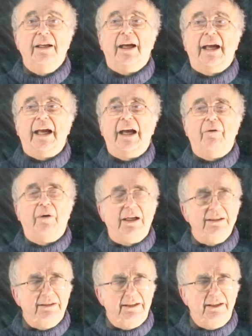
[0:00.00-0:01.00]
how I
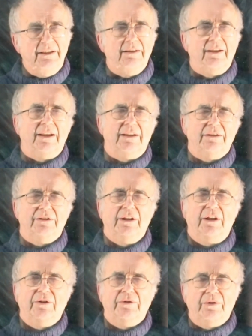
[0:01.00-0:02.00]
see things
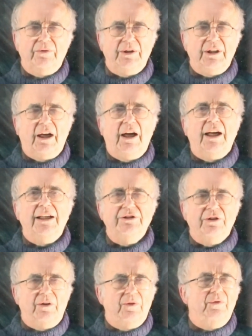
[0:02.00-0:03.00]
through the eyes
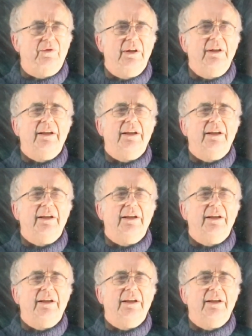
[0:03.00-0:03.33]
of